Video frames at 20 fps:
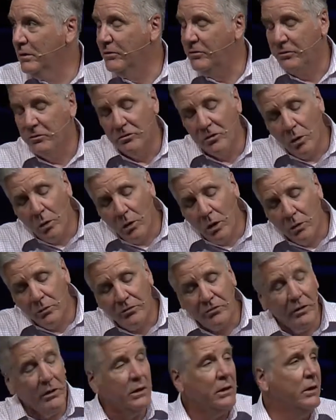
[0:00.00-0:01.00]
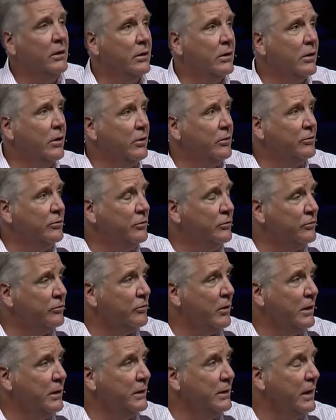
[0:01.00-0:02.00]
Listen, Joel Osteen can encourage you
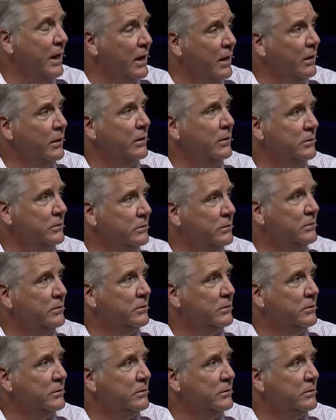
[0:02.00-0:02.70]
straight into hell.